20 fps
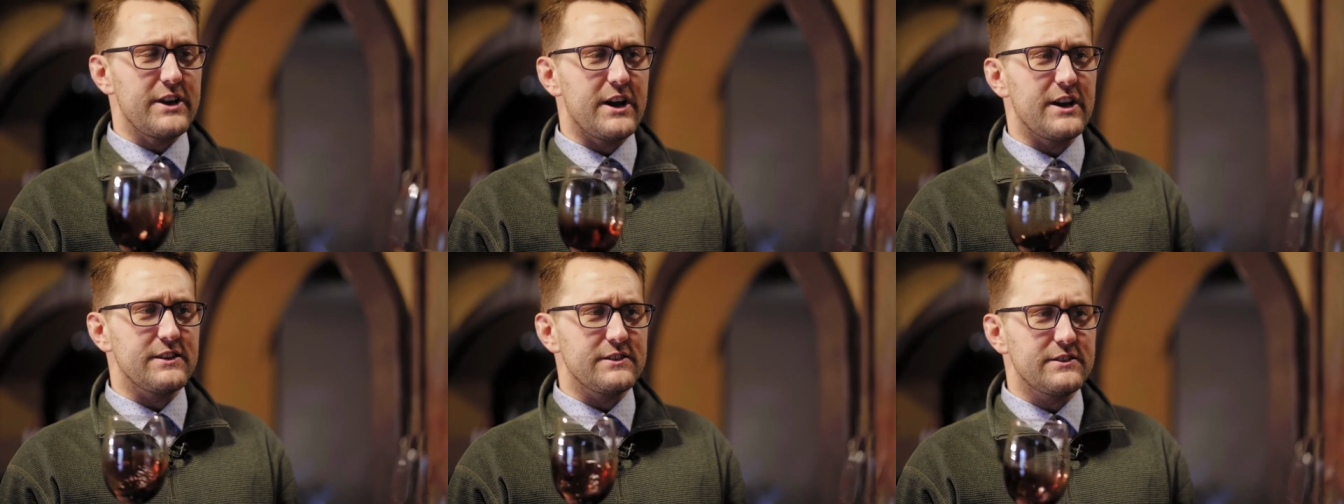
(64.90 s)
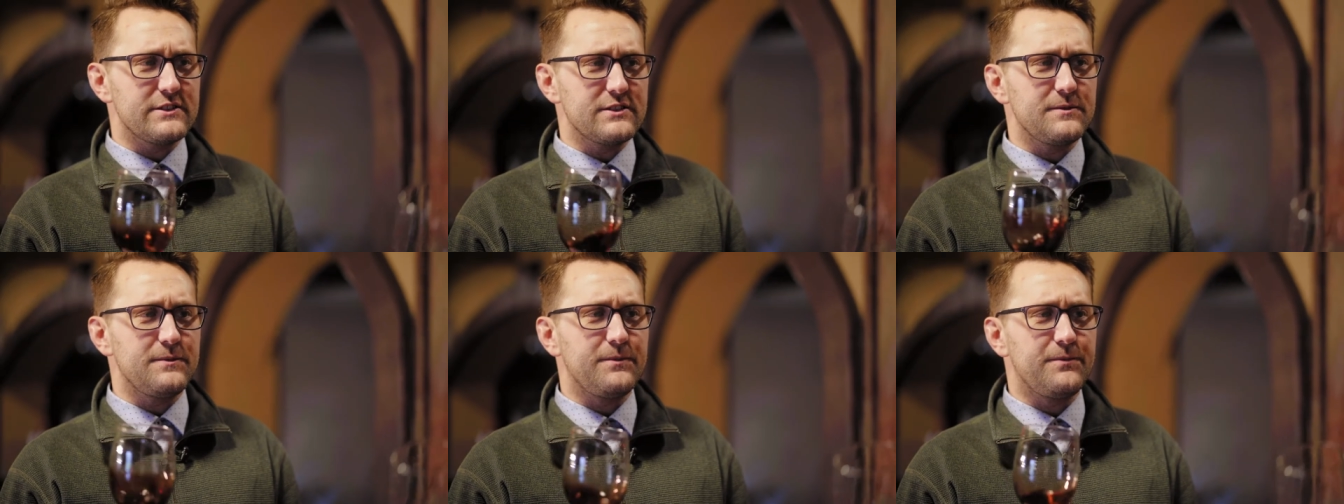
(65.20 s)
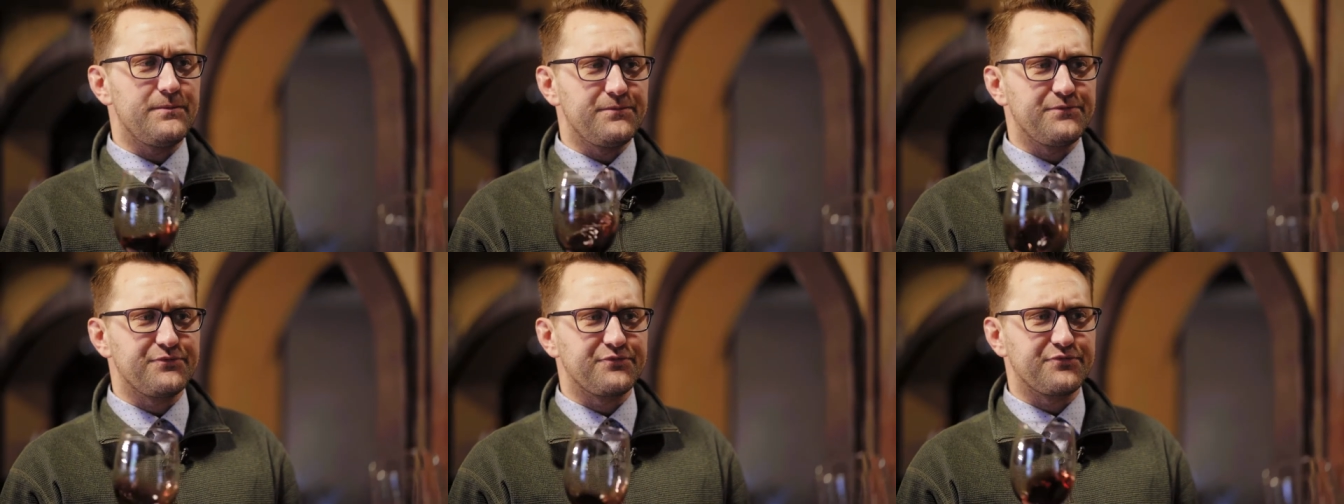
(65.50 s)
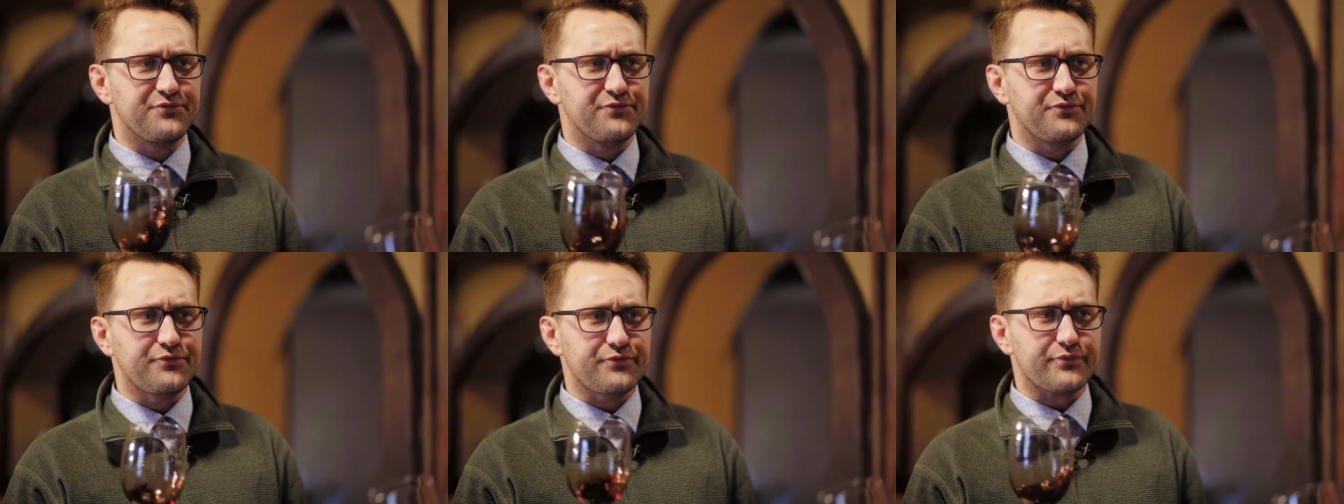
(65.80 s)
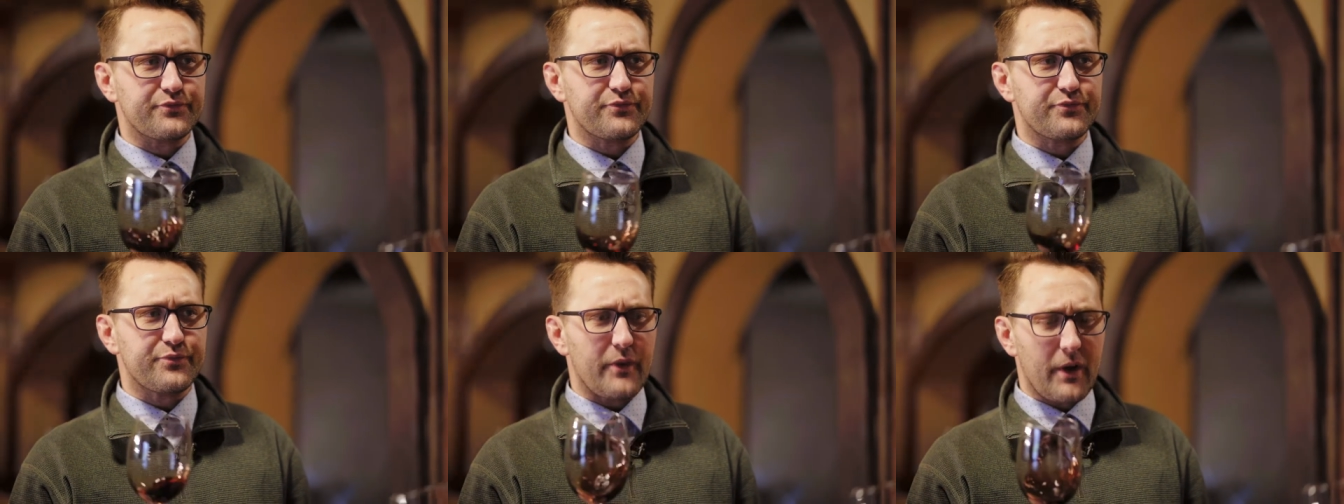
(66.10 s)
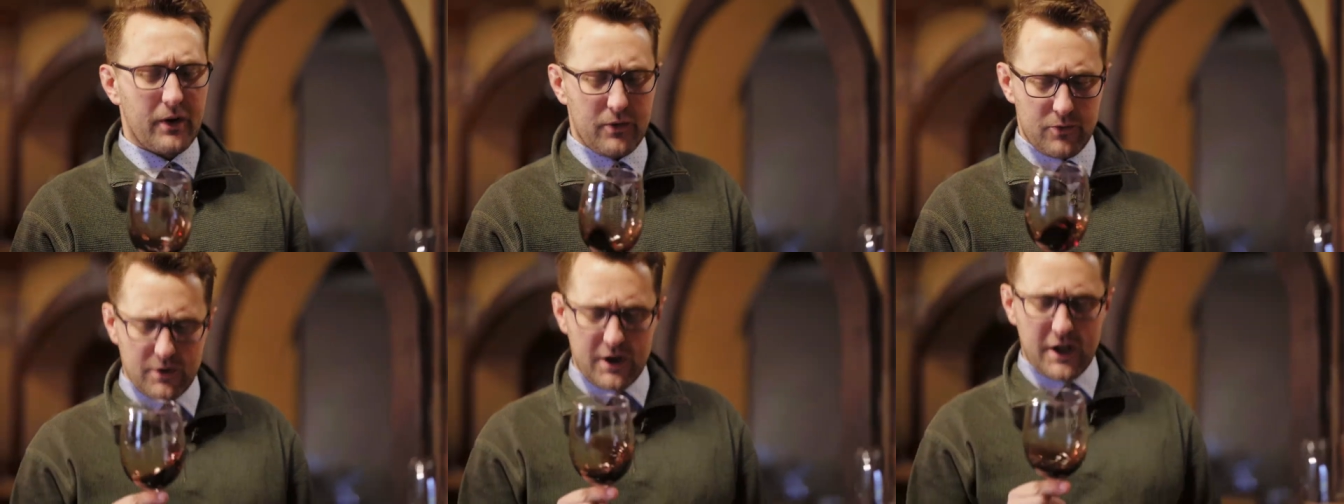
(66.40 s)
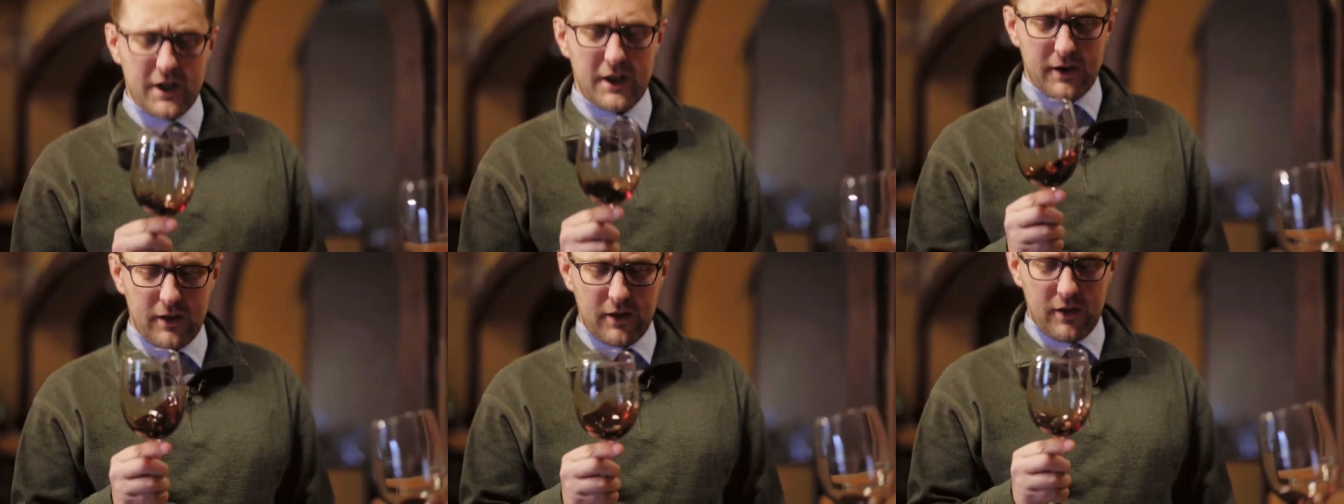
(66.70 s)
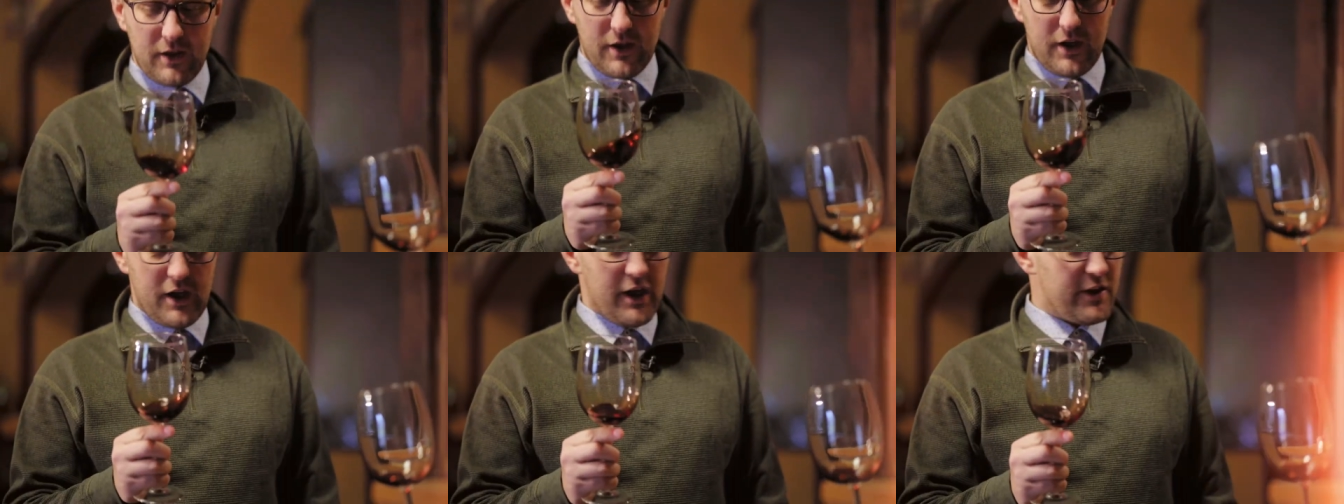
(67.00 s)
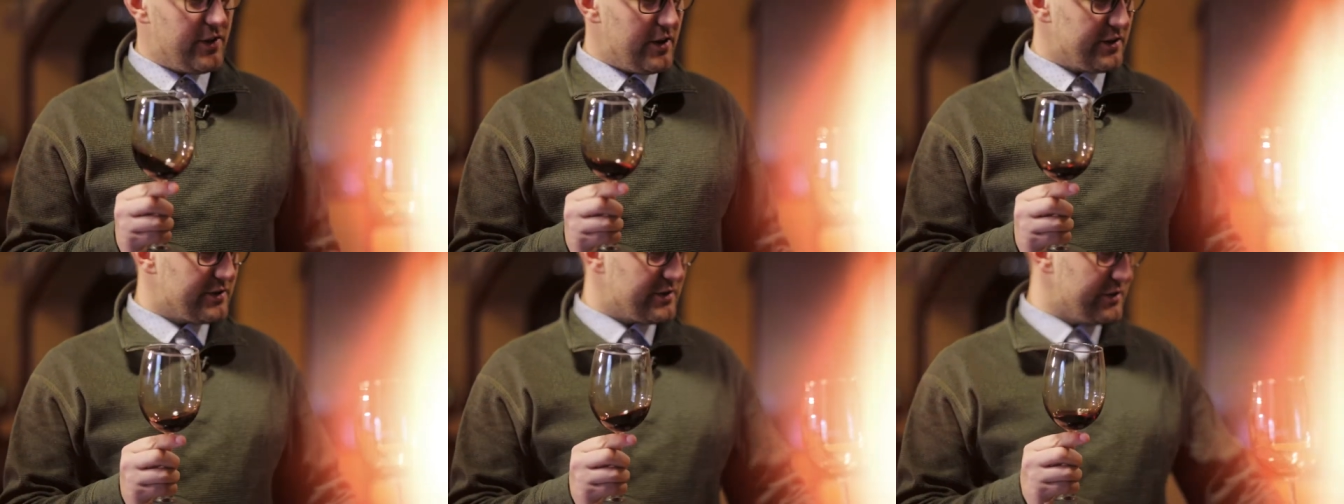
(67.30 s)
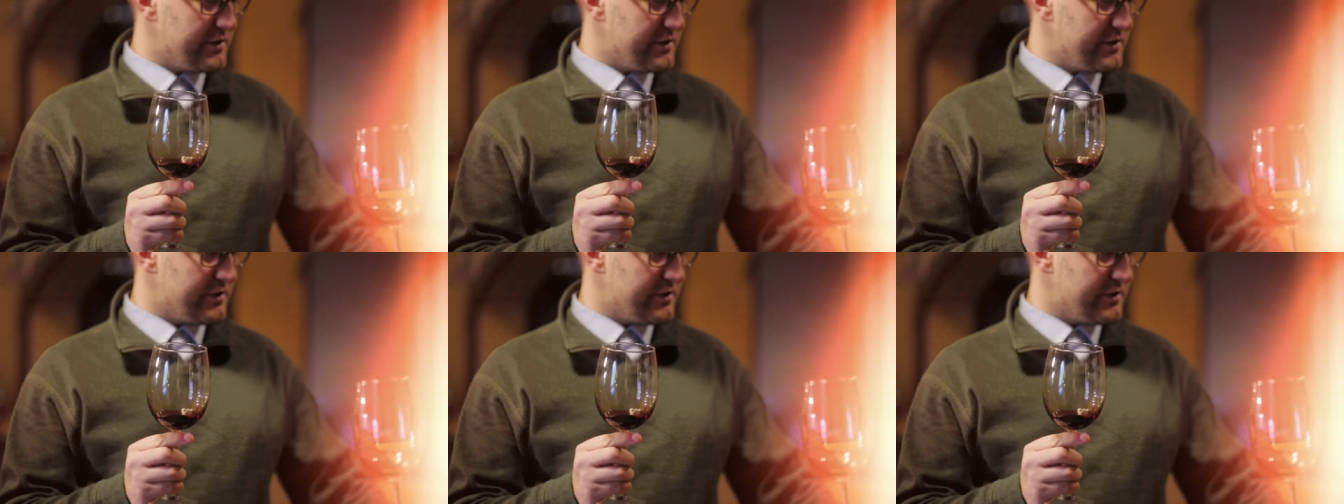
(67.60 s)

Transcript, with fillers: nice. Very fresh. Right. And this